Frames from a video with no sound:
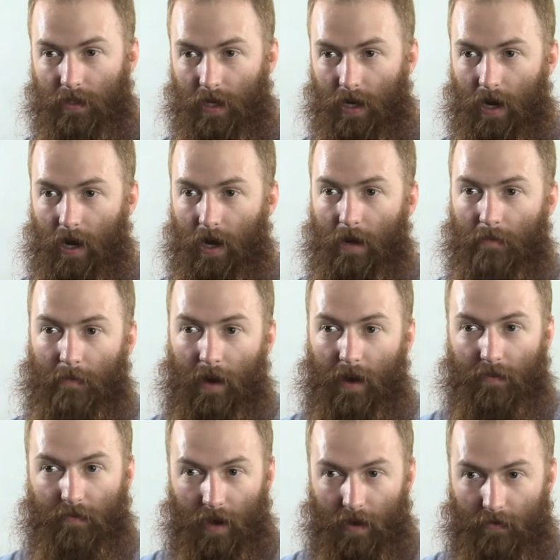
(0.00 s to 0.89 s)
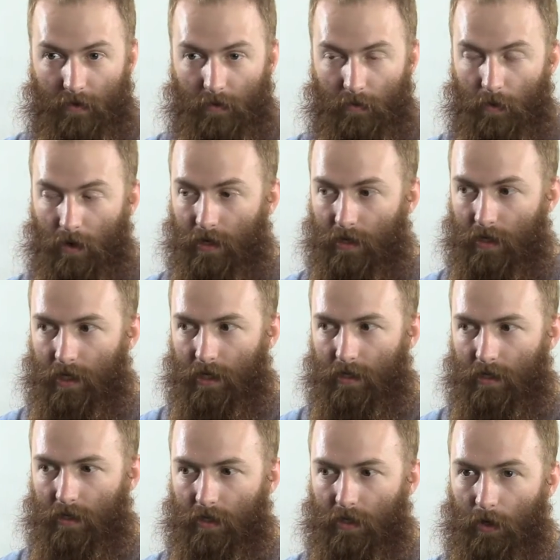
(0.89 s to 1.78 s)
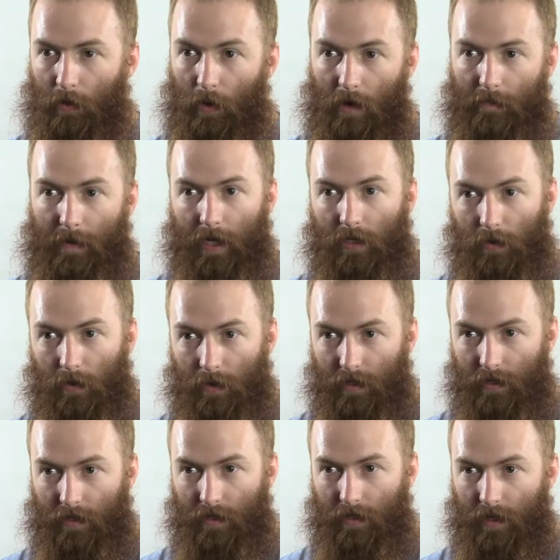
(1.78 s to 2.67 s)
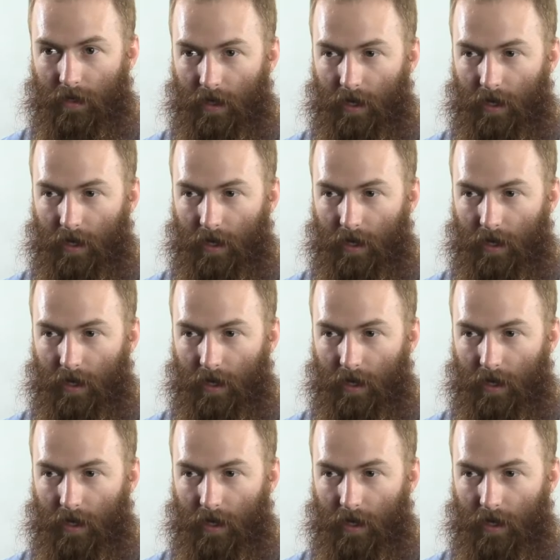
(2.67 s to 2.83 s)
My favorite one is Square Peg Toys.